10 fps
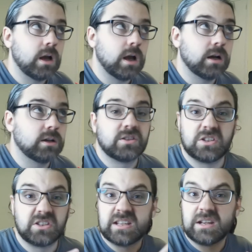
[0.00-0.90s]
uh,
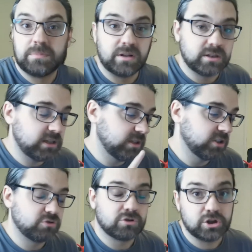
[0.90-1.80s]
sustainability, the
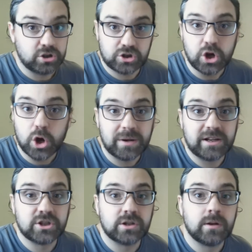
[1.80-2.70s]
structure
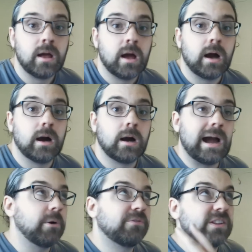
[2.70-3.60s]
determination, uh,
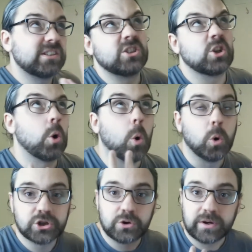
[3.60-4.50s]
how it fits into
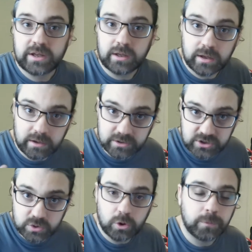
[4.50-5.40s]
course curricula, and
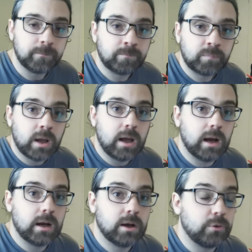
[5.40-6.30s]
so on.
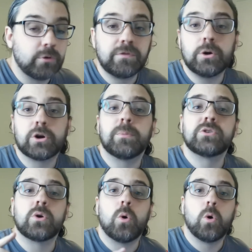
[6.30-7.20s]
Uh, the reviewer
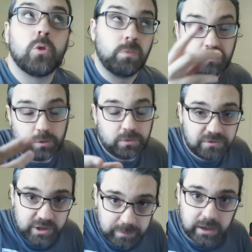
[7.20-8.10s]
comments you know the
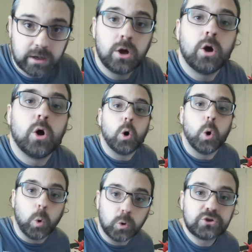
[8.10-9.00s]
feedback
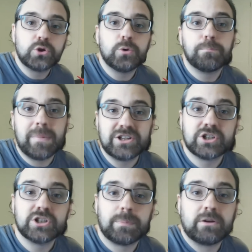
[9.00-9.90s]
also
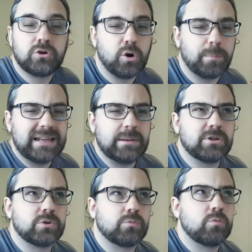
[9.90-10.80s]
mentioned about not being able
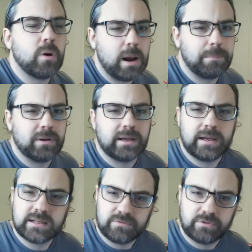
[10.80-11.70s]
to
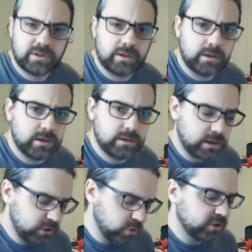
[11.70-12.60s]
replicate everything. And
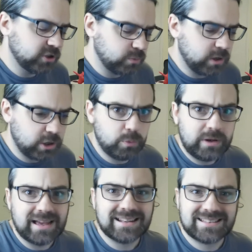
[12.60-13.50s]
I noticed where
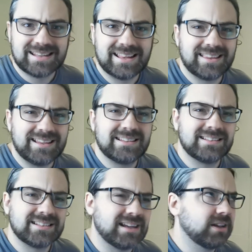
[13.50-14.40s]
we had said
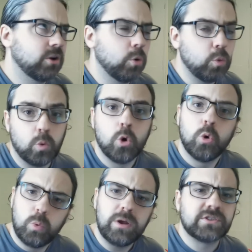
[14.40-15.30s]
things like, oh,
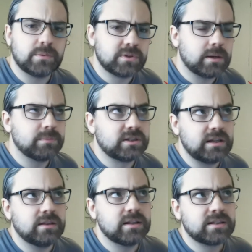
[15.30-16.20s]
we've sometimes
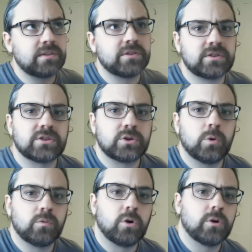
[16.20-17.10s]
seen this synthesis
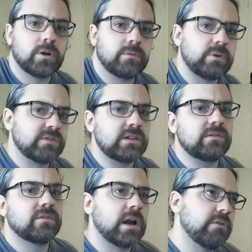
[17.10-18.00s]
go wrong and we've
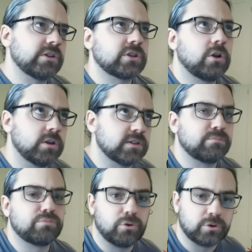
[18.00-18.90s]
seen various colours
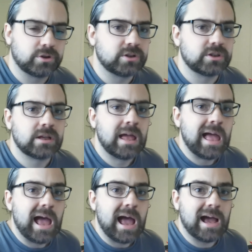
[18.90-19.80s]
of products.
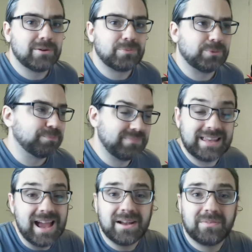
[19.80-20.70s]
And well,
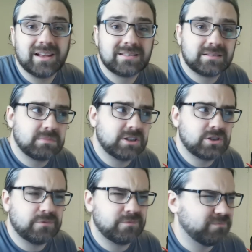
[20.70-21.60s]
yeah, that's, that's
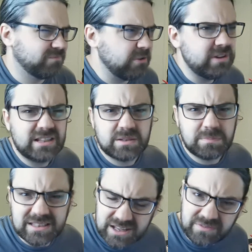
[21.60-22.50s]
not very
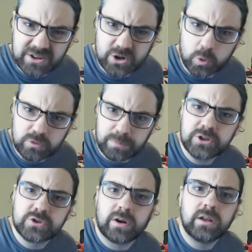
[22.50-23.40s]
specific or
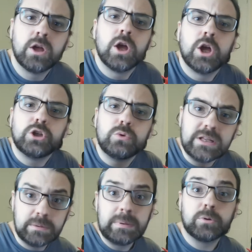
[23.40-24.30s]
robust, right? You
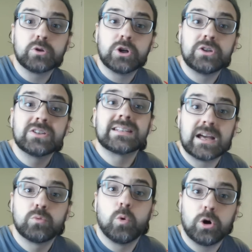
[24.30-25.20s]
need people to
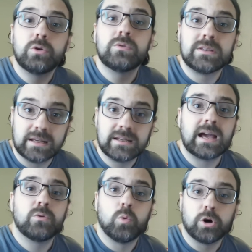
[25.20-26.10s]
understand what you did
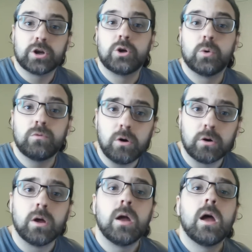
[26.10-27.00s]
and what could go
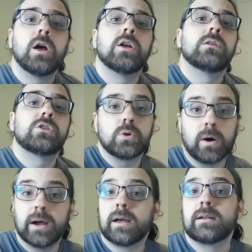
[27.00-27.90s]
wrong. So
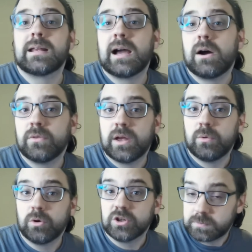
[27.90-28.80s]
I added how there
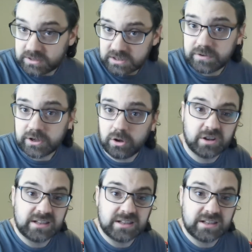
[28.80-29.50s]
were specific colour